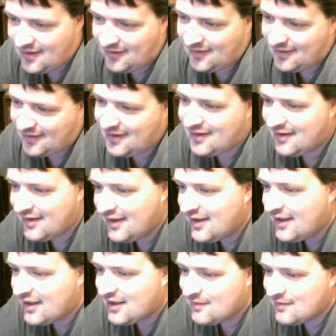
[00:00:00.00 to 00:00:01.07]
yeah.
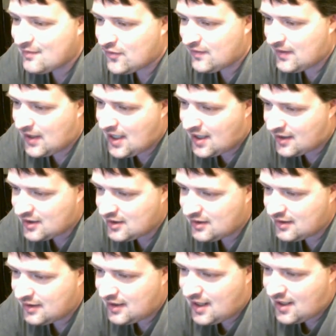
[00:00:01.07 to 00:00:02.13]
Comes from an
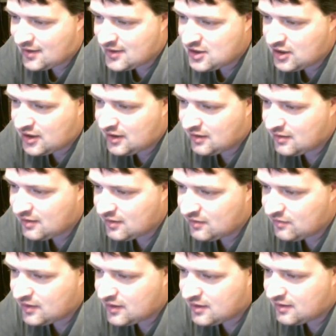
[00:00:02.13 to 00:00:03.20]
analogy
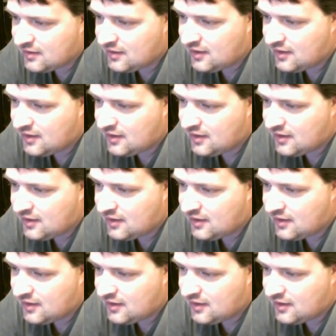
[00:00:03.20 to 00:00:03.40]
with